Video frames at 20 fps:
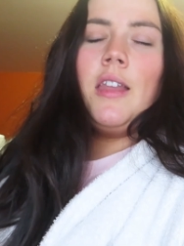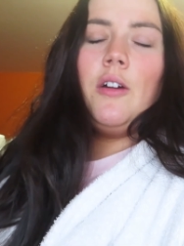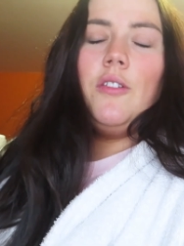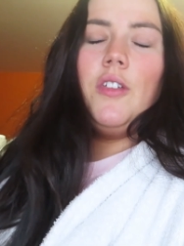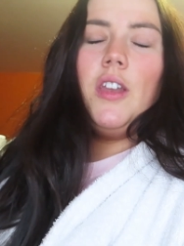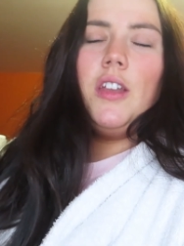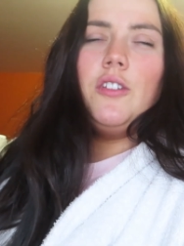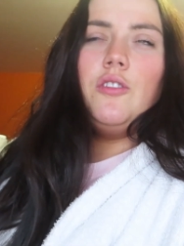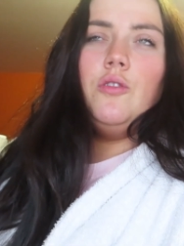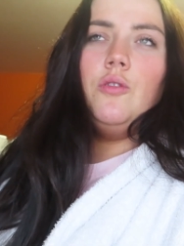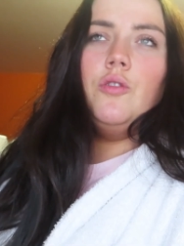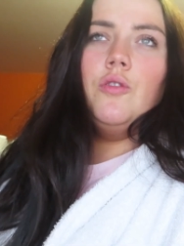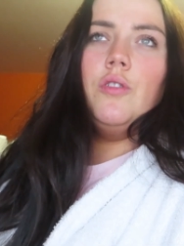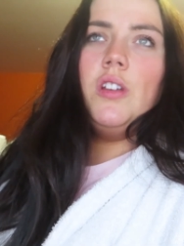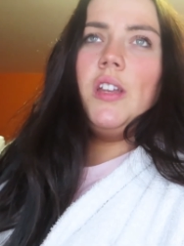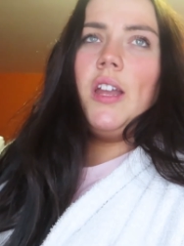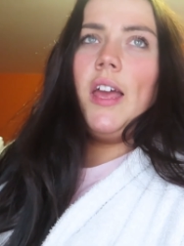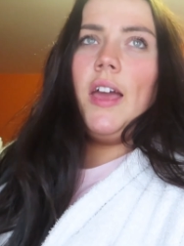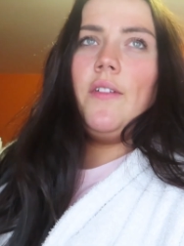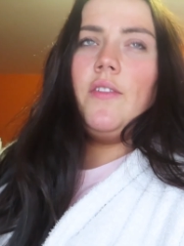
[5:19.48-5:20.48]
now that I do
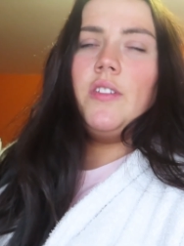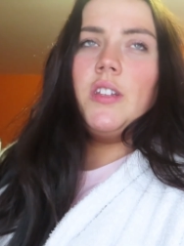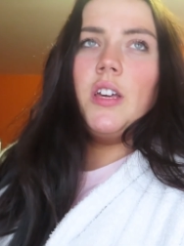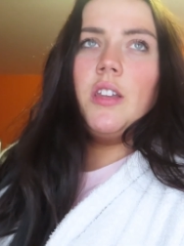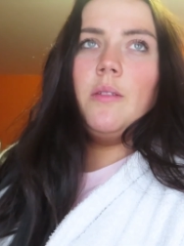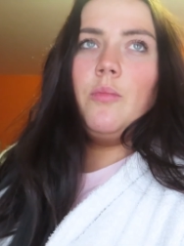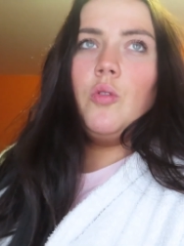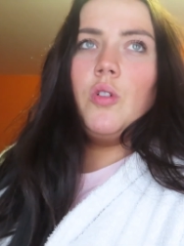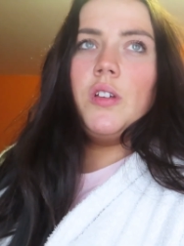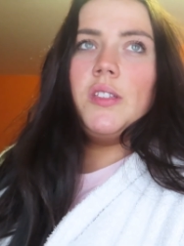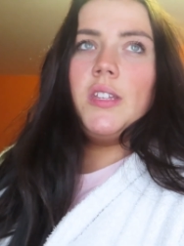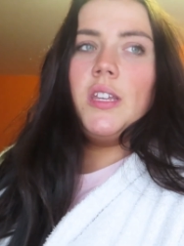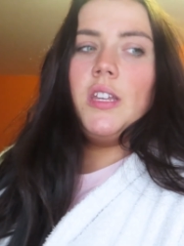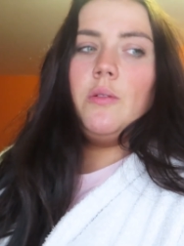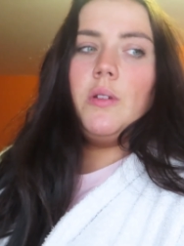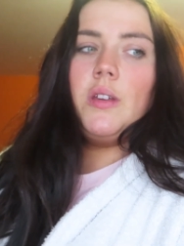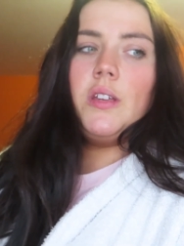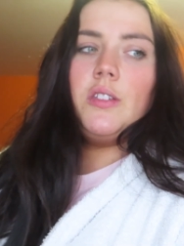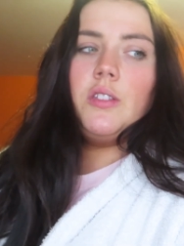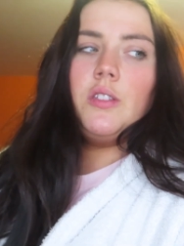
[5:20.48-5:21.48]
green, I have a ton of points
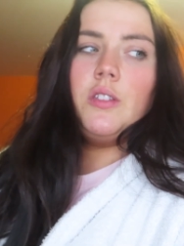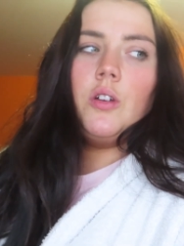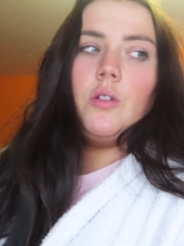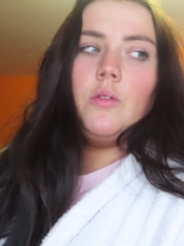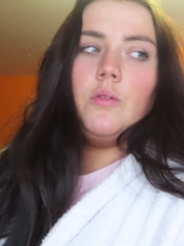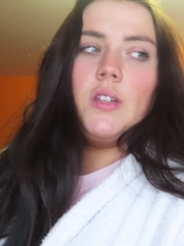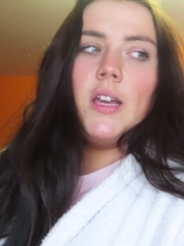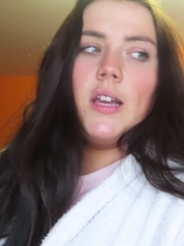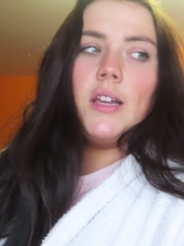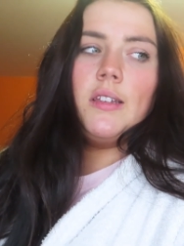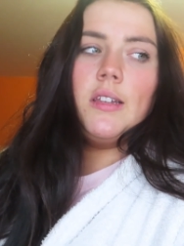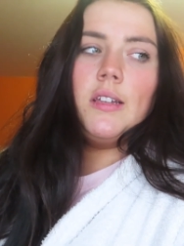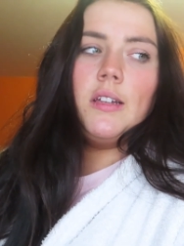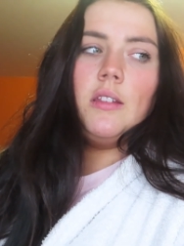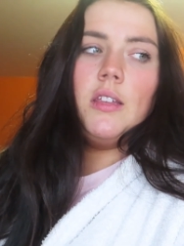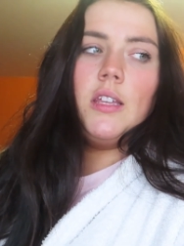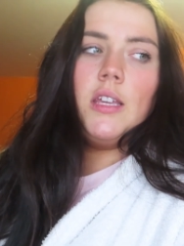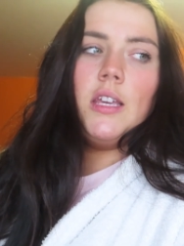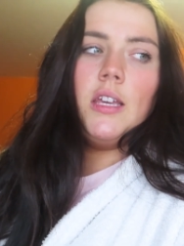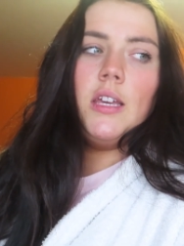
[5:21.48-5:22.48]
anyways, so
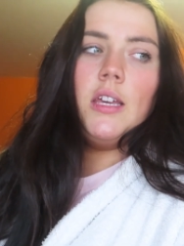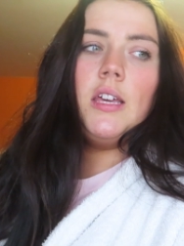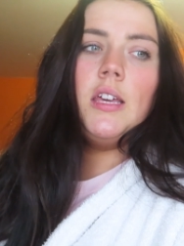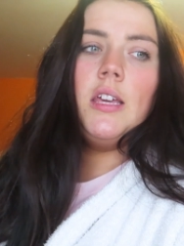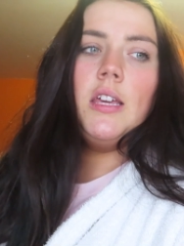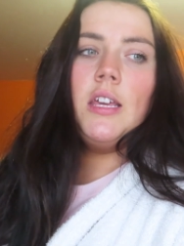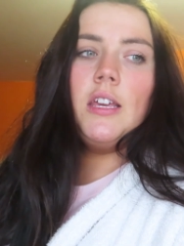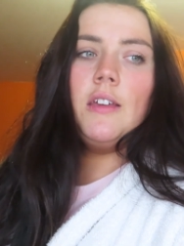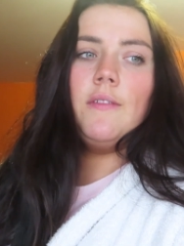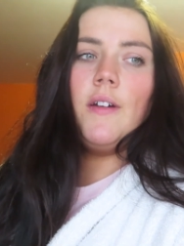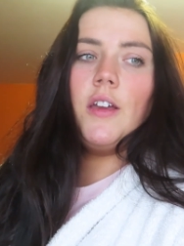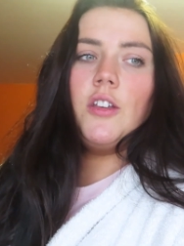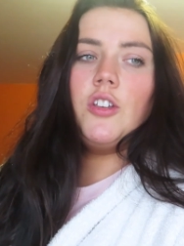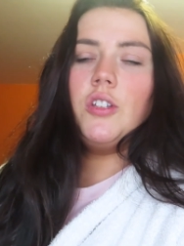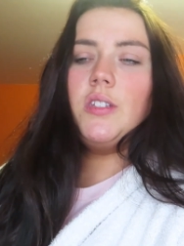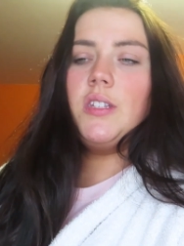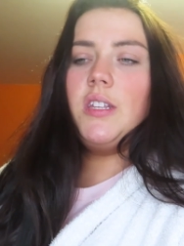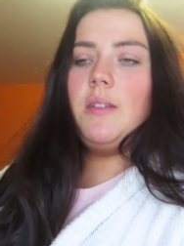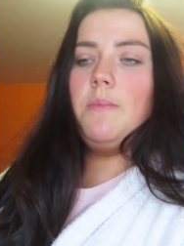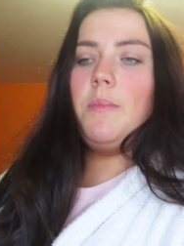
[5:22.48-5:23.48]
technically if I
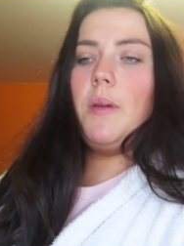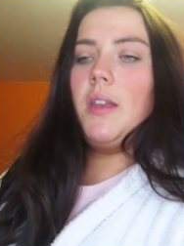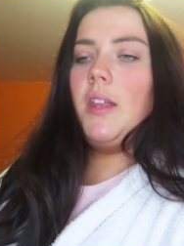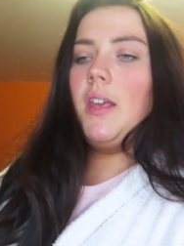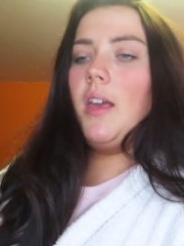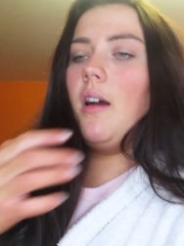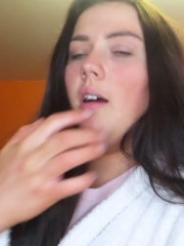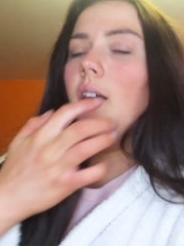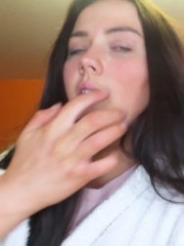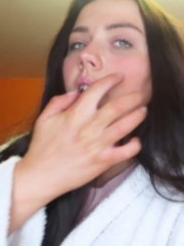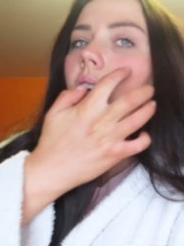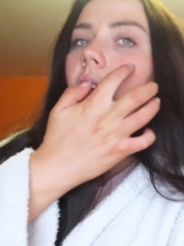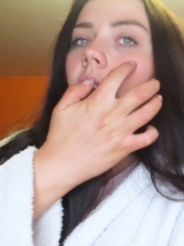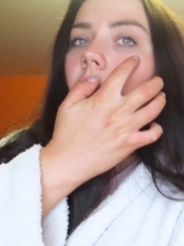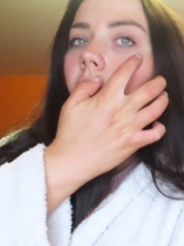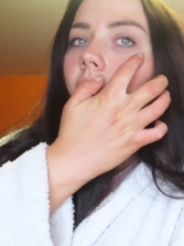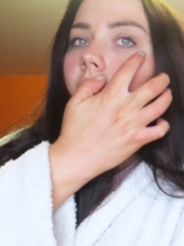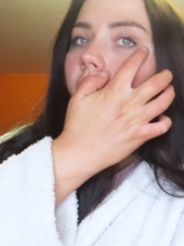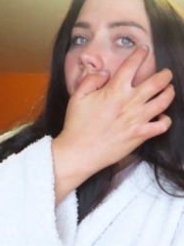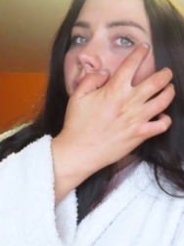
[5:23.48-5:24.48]
just eat Benihana
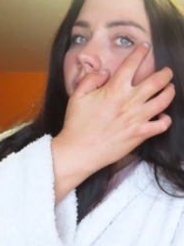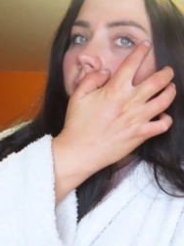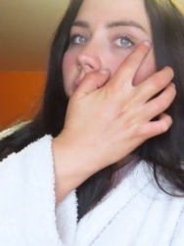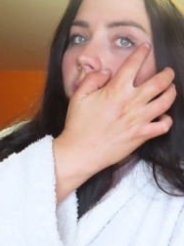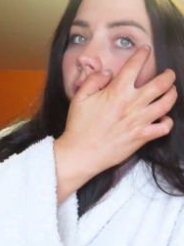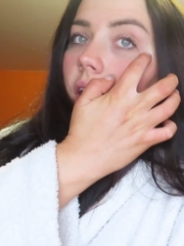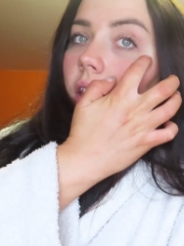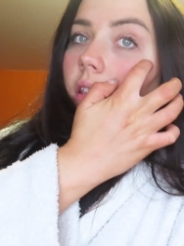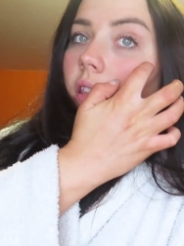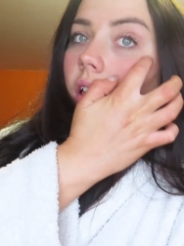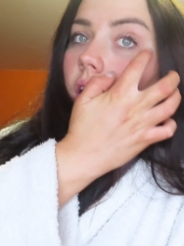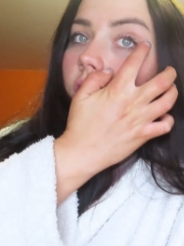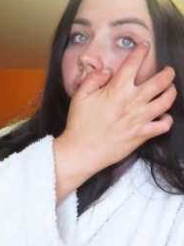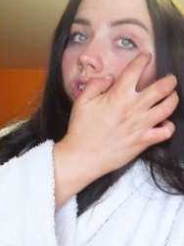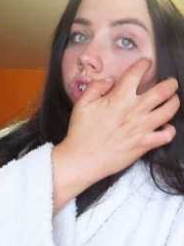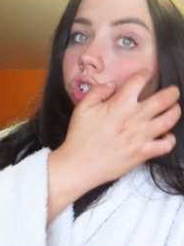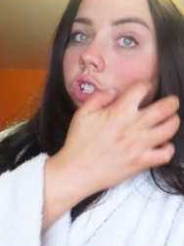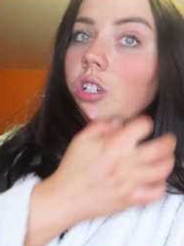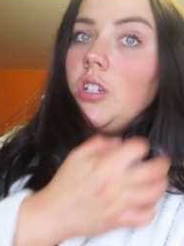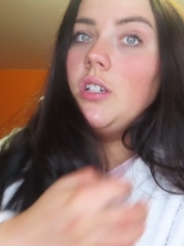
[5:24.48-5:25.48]
and have like a light
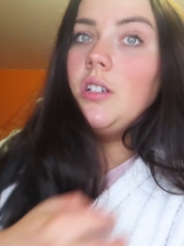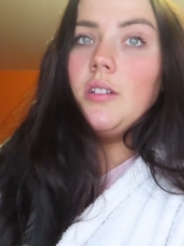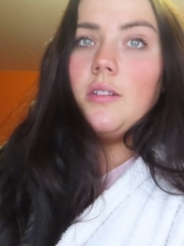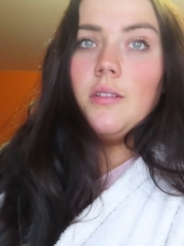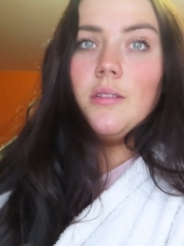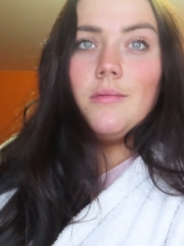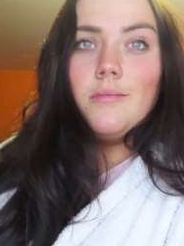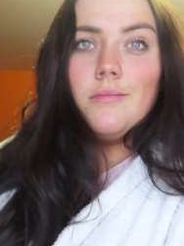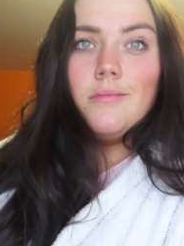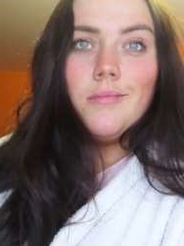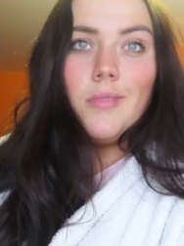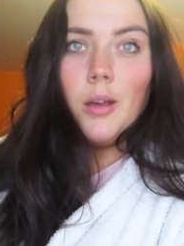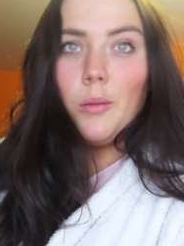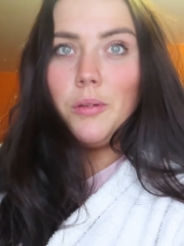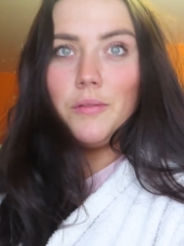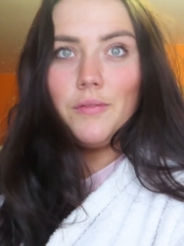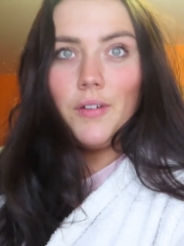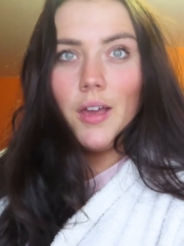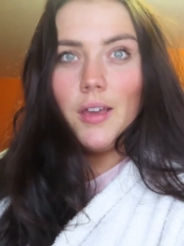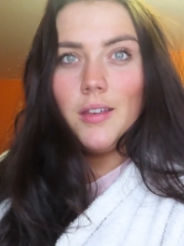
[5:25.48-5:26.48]
lunch, I'll
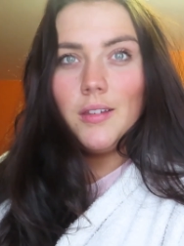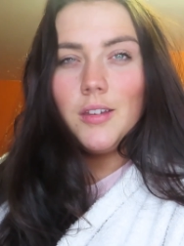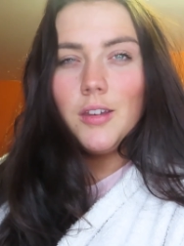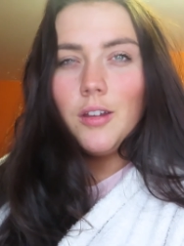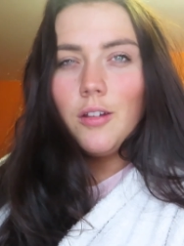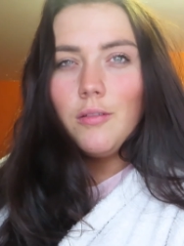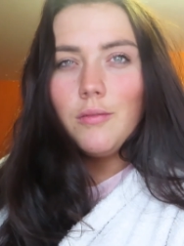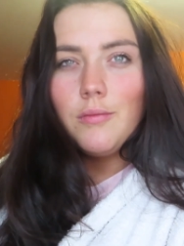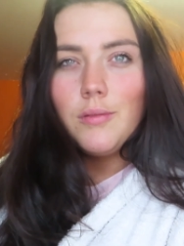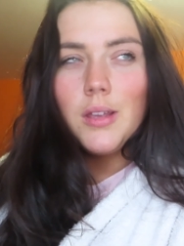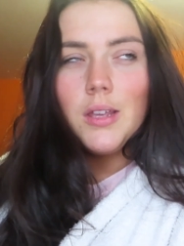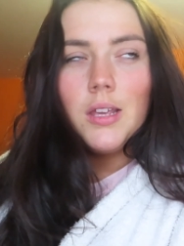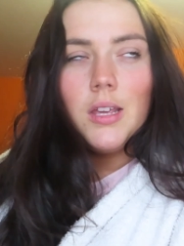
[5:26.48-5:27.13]
be fine, you know?